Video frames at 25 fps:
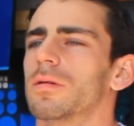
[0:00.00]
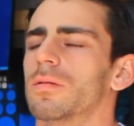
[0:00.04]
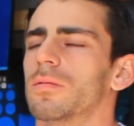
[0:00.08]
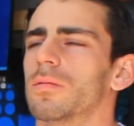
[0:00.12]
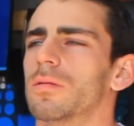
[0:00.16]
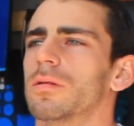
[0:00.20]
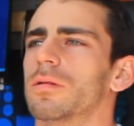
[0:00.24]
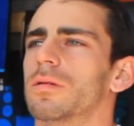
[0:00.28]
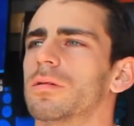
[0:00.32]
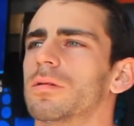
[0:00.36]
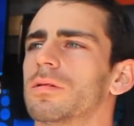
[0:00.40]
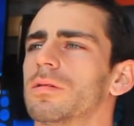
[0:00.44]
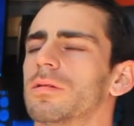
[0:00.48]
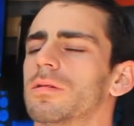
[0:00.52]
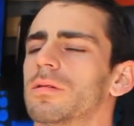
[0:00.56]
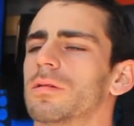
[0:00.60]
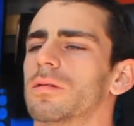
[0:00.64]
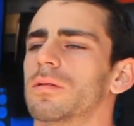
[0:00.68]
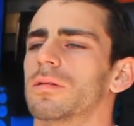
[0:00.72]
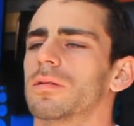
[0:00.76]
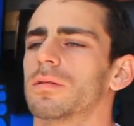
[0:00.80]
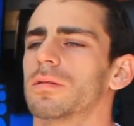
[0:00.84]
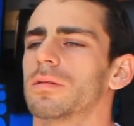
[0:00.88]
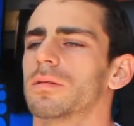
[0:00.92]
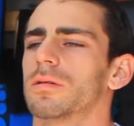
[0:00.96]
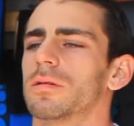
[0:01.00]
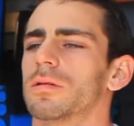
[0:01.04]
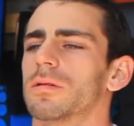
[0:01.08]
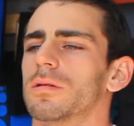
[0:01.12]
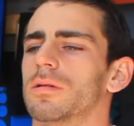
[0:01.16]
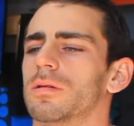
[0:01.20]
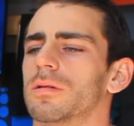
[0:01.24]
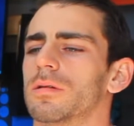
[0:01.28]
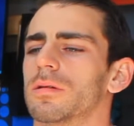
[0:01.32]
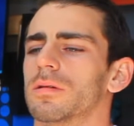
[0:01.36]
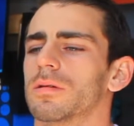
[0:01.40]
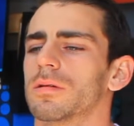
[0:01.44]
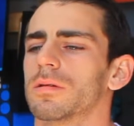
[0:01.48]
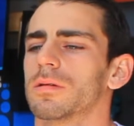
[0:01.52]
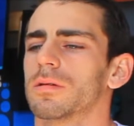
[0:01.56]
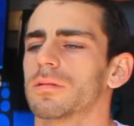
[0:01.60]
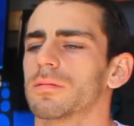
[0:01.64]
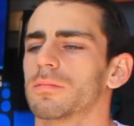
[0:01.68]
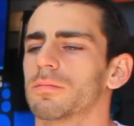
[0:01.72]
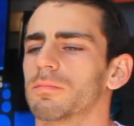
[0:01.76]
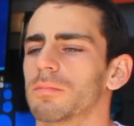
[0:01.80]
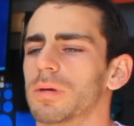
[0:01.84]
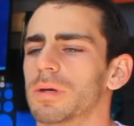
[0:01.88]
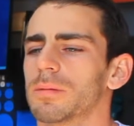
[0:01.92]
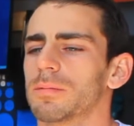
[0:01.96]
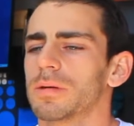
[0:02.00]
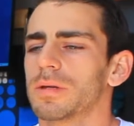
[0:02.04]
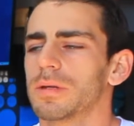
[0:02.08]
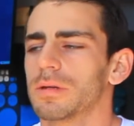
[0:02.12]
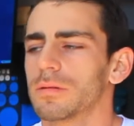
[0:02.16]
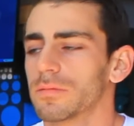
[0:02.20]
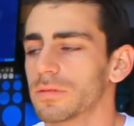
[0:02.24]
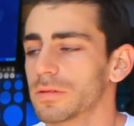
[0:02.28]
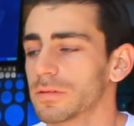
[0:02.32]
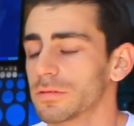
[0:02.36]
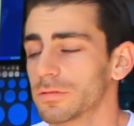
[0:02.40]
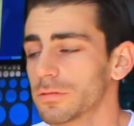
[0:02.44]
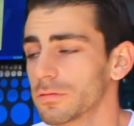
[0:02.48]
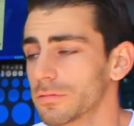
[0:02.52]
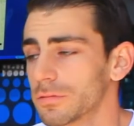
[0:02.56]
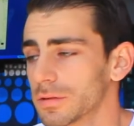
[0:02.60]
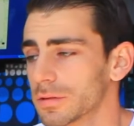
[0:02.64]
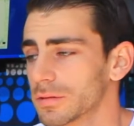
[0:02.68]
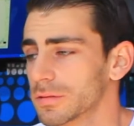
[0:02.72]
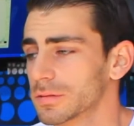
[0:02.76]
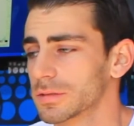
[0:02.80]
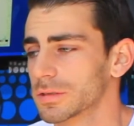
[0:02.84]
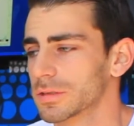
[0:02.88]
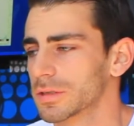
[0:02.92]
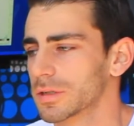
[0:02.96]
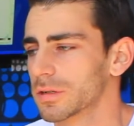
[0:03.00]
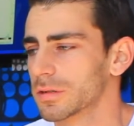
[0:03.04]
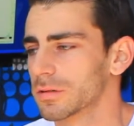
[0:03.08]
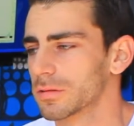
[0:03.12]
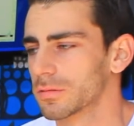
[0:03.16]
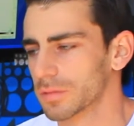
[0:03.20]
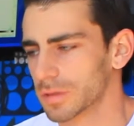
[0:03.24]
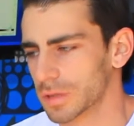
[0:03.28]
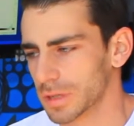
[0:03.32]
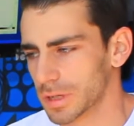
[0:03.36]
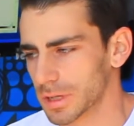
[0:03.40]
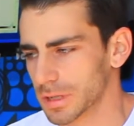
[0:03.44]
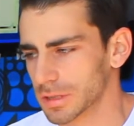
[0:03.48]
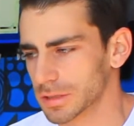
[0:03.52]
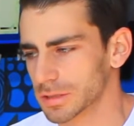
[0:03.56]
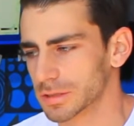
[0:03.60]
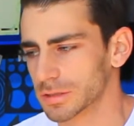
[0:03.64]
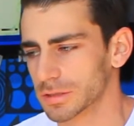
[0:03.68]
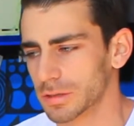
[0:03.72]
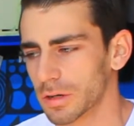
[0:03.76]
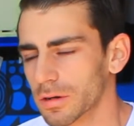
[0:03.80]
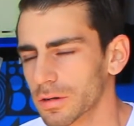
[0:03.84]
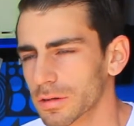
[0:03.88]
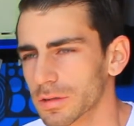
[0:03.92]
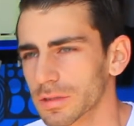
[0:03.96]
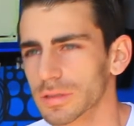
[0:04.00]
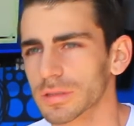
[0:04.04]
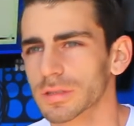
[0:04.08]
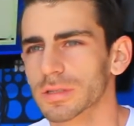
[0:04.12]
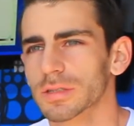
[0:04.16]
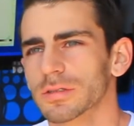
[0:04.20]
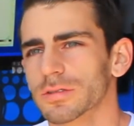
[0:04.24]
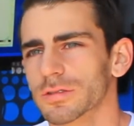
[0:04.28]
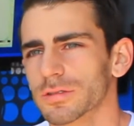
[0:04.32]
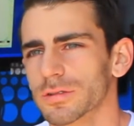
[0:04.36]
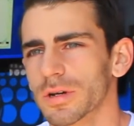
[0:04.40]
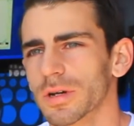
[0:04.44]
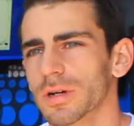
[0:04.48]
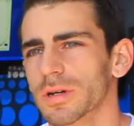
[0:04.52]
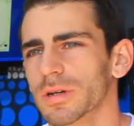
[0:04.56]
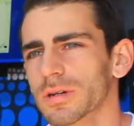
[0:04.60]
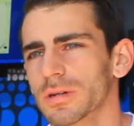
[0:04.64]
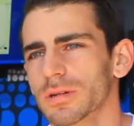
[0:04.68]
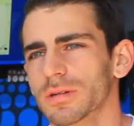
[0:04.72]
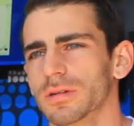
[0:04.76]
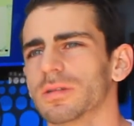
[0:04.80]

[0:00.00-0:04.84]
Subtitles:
Well, maybe even 2 years ago when I started this truck,